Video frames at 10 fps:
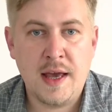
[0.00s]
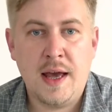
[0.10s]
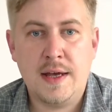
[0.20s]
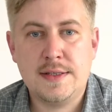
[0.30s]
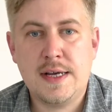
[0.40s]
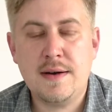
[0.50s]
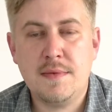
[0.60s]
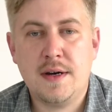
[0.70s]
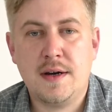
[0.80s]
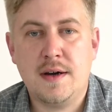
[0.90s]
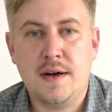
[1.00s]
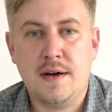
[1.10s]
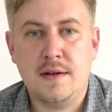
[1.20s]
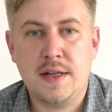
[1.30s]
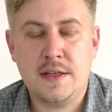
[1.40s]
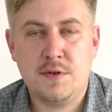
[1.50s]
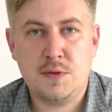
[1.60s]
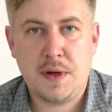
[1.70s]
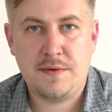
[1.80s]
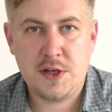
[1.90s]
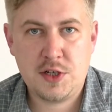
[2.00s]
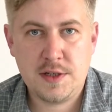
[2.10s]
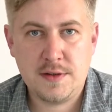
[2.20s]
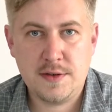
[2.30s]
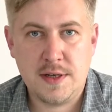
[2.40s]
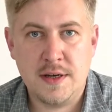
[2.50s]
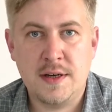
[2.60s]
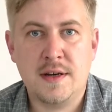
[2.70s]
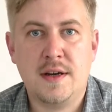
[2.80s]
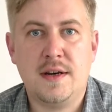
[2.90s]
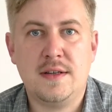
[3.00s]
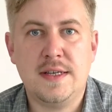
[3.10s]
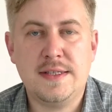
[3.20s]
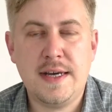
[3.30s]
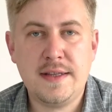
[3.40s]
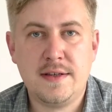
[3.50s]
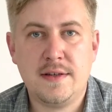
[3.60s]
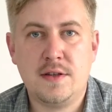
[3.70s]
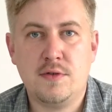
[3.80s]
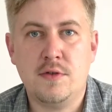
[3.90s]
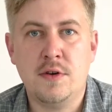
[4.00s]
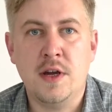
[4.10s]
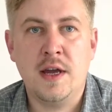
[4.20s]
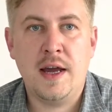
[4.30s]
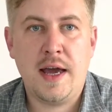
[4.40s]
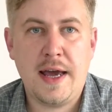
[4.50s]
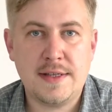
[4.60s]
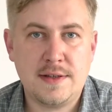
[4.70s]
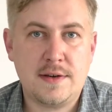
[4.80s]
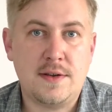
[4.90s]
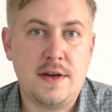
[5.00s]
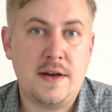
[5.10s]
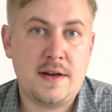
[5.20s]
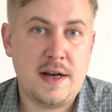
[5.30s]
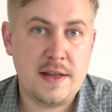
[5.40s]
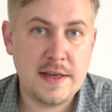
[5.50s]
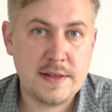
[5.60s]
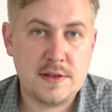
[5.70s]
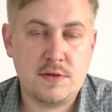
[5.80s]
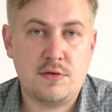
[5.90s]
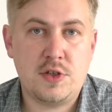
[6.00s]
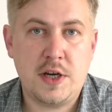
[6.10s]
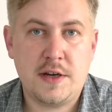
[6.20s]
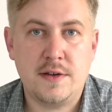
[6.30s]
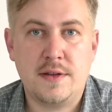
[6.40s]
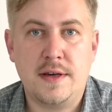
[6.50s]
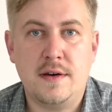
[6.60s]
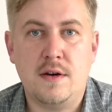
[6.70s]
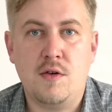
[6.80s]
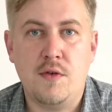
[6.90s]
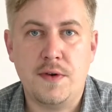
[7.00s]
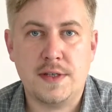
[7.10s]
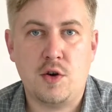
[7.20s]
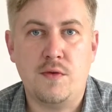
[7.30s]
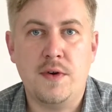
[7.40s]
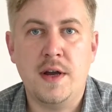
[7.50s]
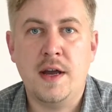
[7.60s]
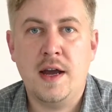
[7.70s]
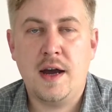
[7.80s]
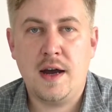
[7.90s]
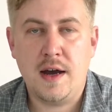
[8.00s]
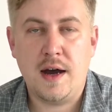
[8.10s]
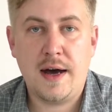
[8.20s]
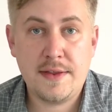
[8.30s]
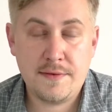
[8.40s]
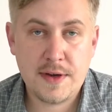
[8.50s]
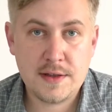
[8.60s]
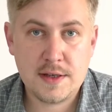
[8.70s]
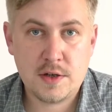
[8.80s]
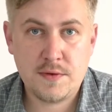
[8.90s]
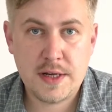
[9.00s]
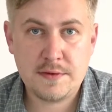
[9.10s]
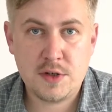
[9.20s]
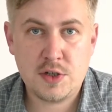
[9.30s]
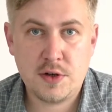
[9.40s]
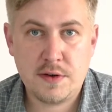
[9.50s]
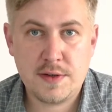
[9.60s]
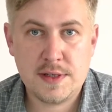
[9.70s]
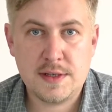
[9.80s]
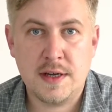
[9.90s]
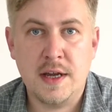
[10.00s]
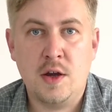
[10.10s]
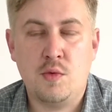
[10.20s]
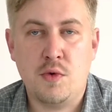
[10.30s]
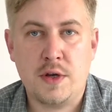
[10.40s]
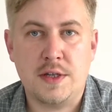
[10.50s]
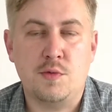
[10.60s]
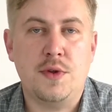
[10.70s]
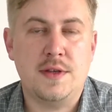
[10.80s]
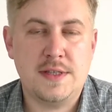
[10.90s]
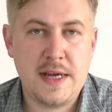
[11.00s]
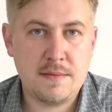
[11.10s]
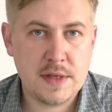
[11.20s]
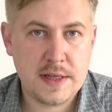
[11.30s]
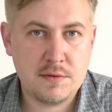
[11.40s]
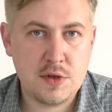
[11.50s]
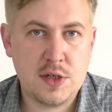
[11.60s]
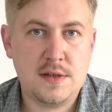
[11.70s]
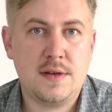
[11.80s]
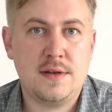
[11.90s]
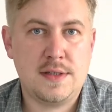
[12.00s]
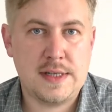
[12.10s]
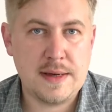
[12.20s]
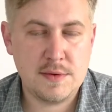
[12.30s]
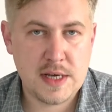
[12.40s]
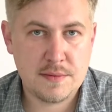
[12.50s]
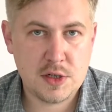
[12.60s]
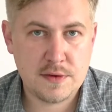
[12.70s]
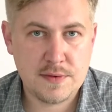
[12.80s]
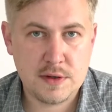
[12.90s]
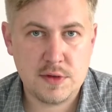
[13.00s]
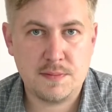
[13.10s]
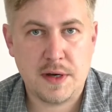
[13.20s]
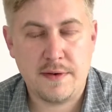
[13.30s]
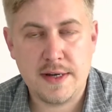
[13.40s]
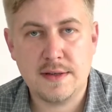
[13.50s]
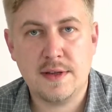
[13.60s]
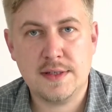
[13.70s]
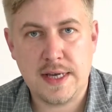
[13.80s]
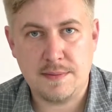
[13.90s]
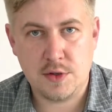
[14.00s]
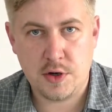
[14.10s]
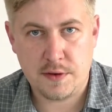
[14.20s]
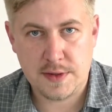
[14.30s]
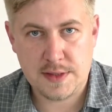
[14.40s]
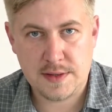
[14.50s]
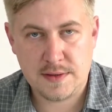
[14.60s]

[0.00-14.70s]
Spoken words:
Some language professionals decide to ask their colleagues to check the offers of other vendors of language services working with the same languages, same subject fields, providing the same services.